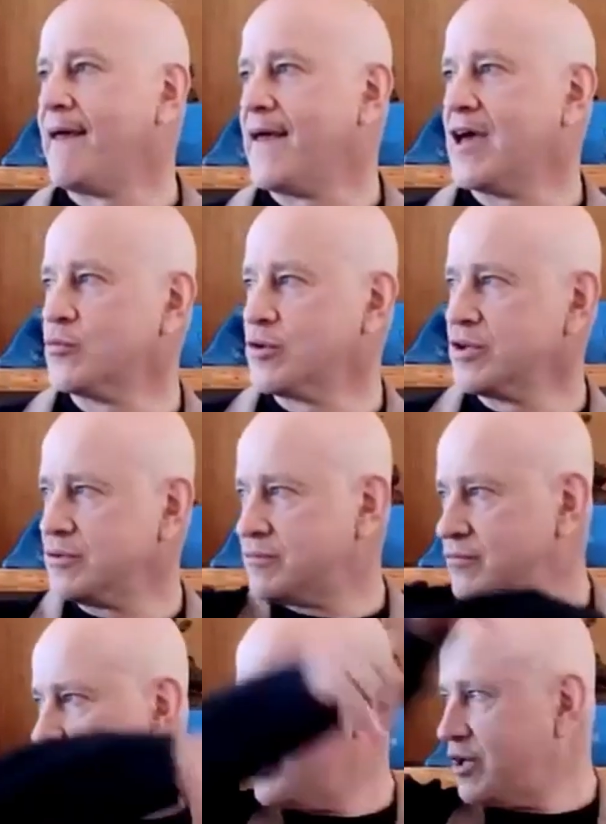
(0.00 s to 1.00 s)
And we
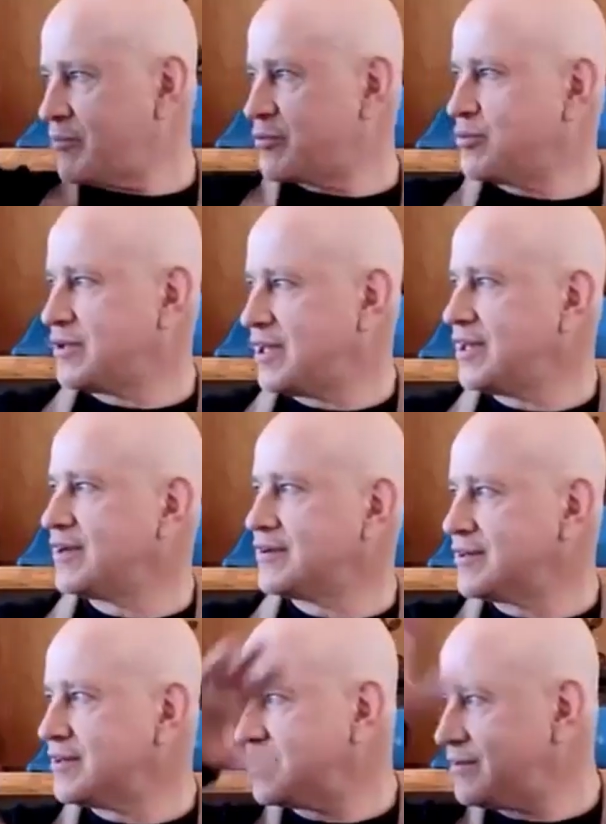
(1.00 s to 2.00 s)
went up through
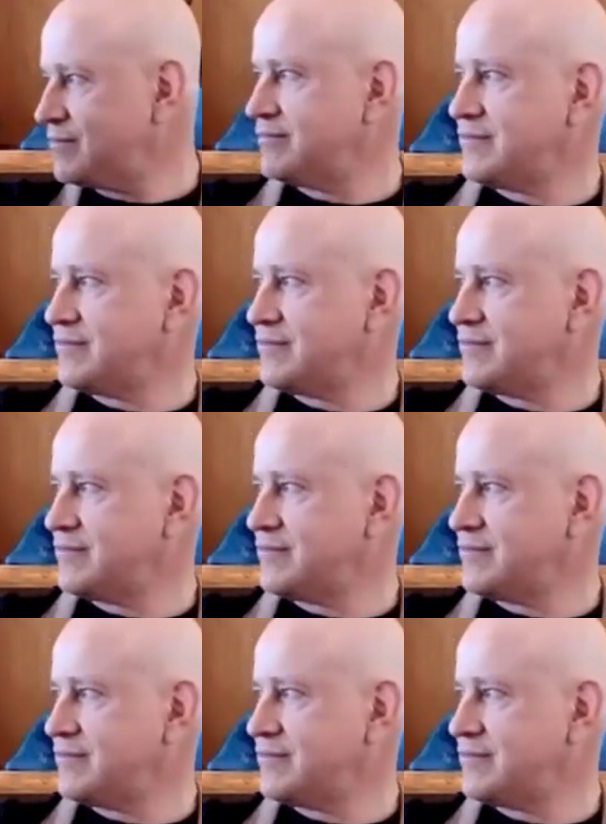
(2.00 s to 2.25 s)
Canada and